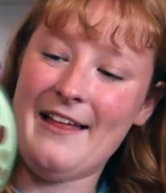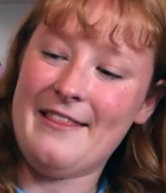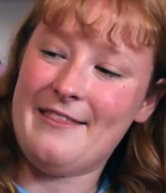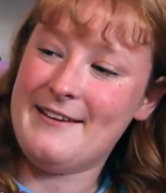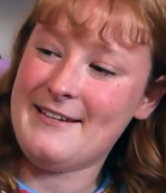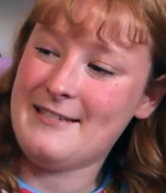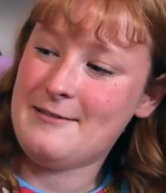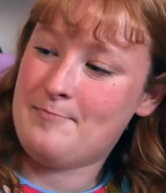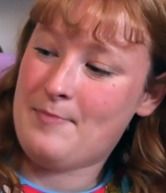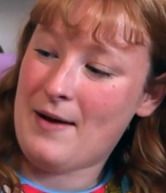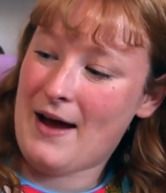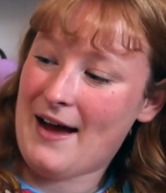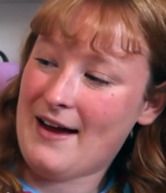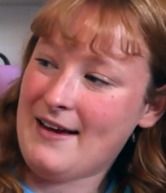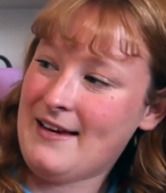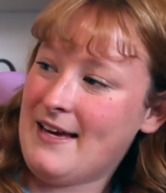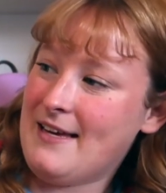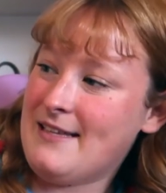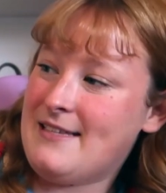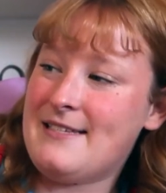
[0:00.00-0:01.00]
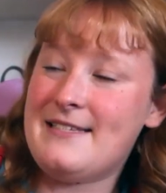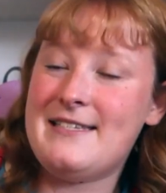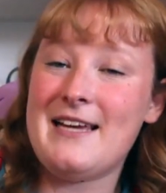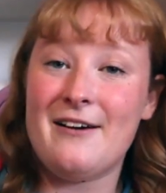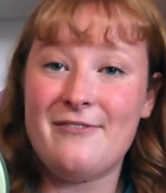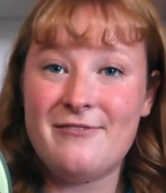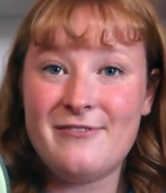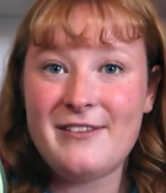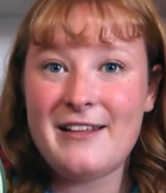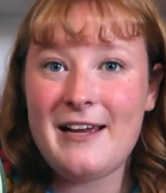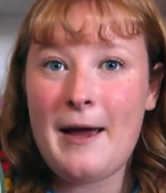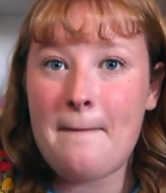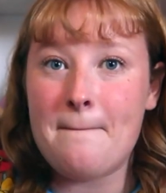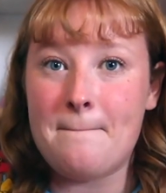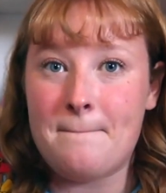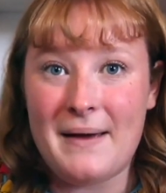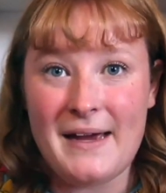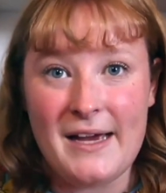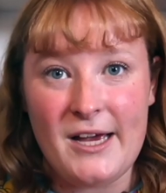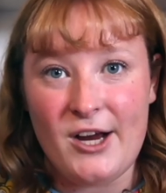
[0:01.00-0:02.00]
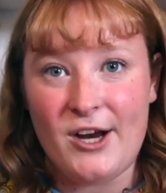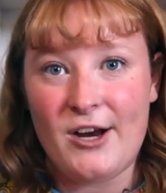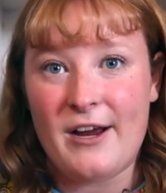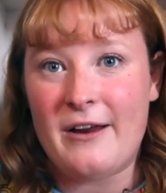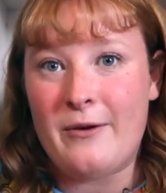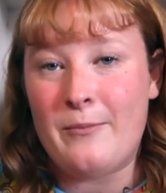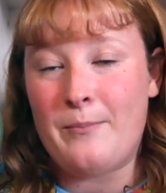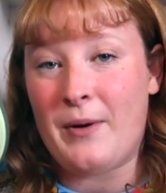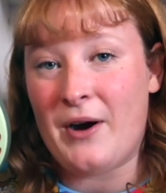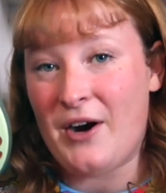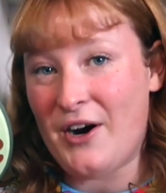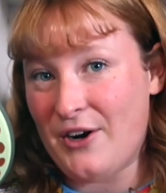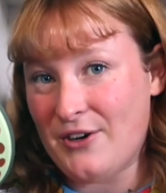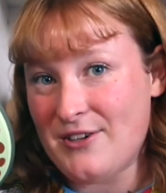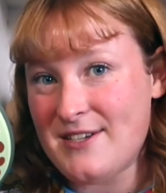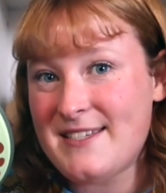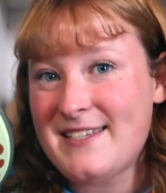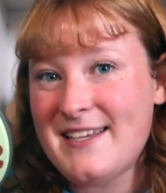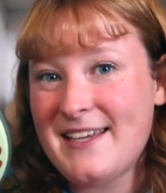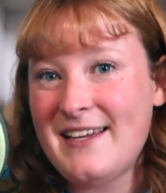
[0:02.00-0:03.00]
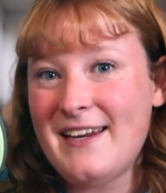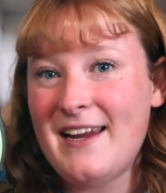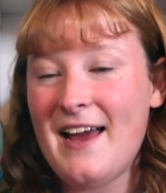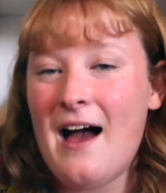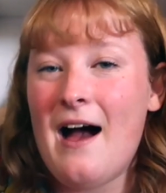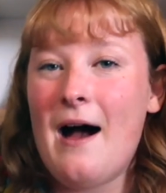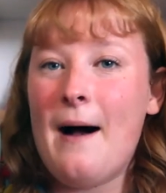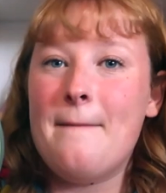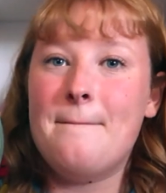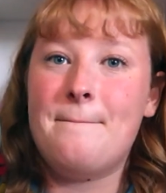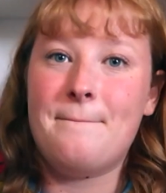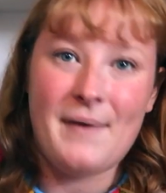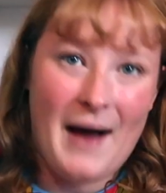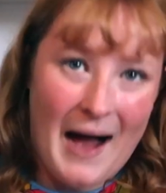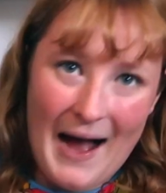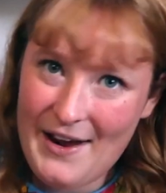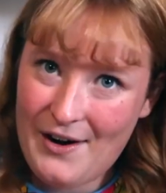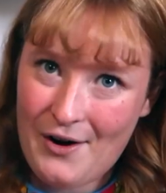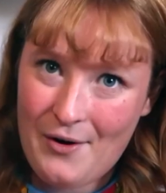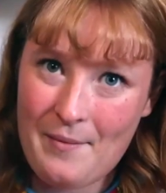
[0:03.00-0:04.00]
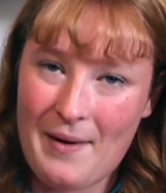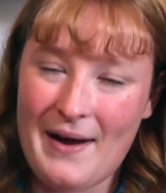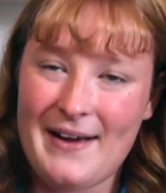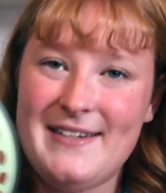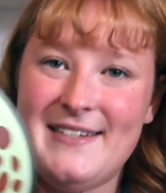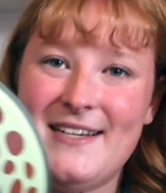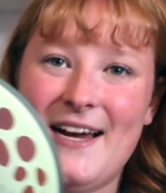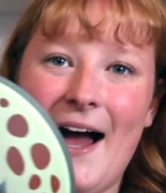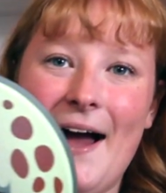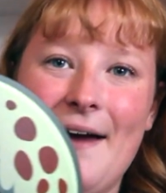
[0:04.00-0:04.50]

This bag, it's definitely bigger in person, but I don't mind it.